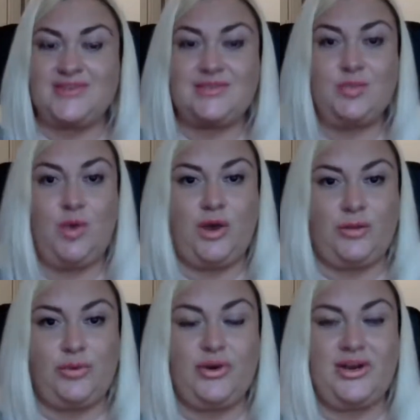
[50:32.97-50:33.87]
it's one
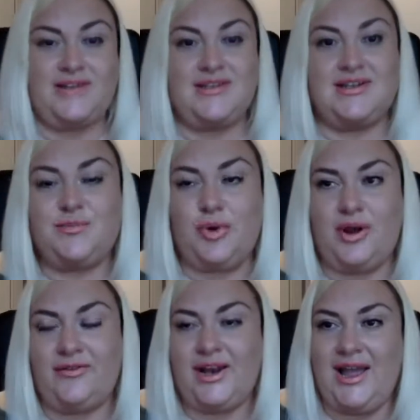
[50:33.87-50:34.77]
product and it's
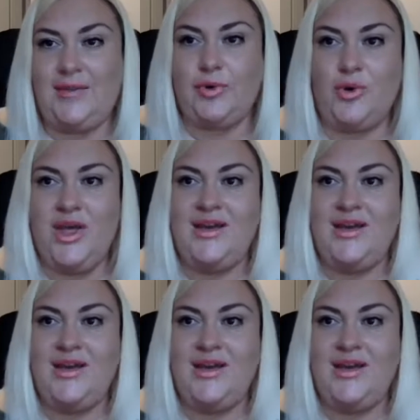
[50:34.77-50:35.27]
private label.